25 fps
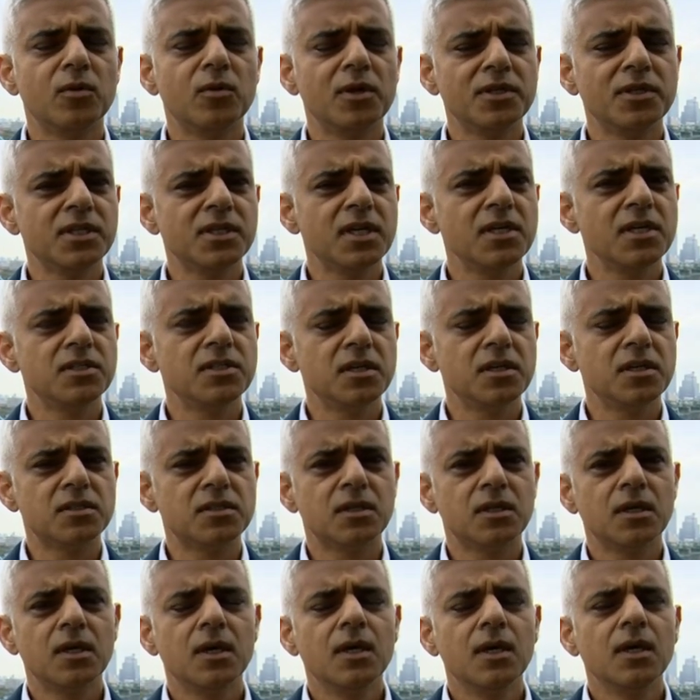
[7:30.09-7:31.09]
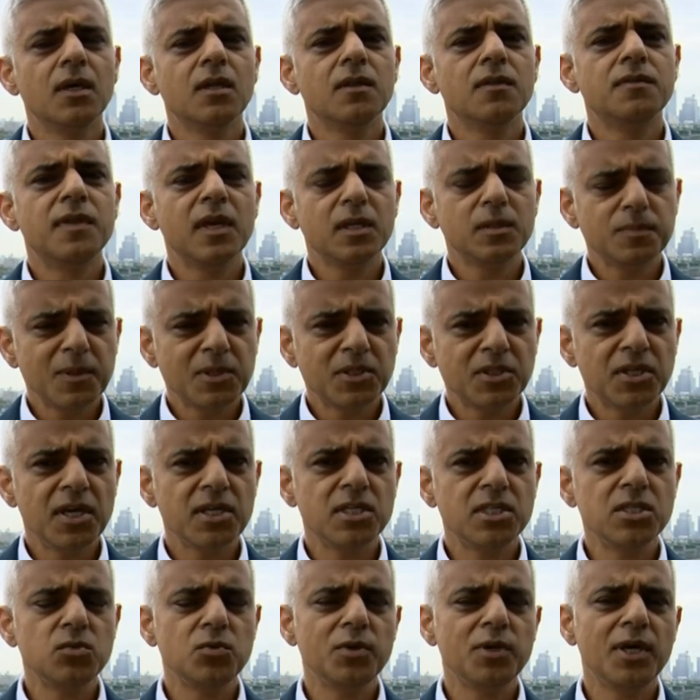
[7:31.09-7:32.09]
But what I'd say is this the
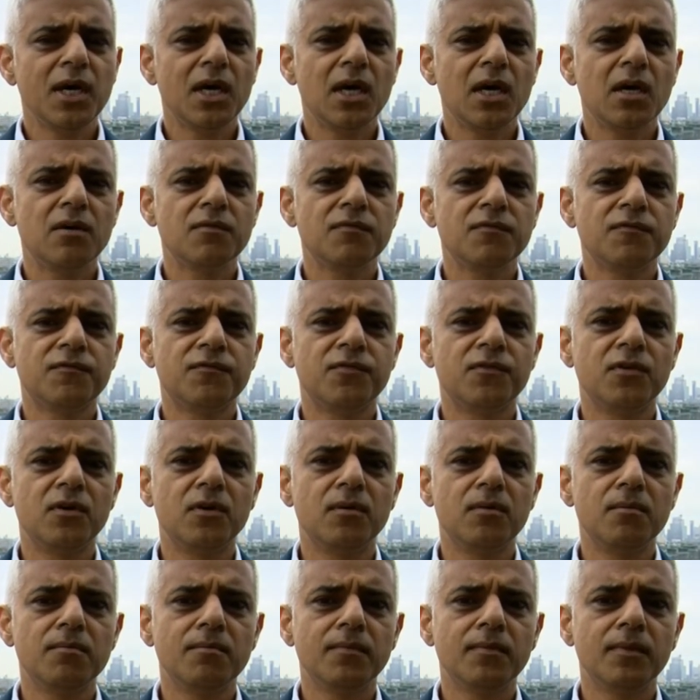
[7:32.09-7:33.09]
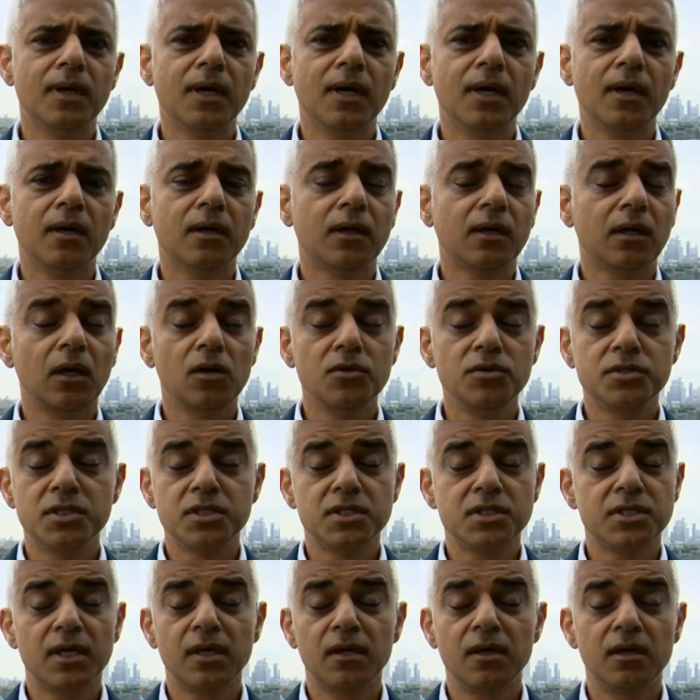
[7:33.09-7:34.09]
expectations we have from our
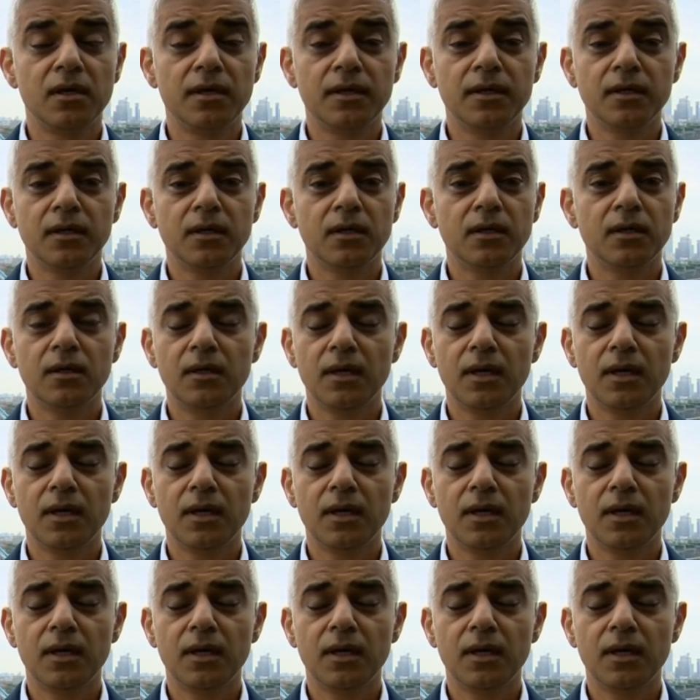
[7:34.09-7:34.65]
closest ally uh,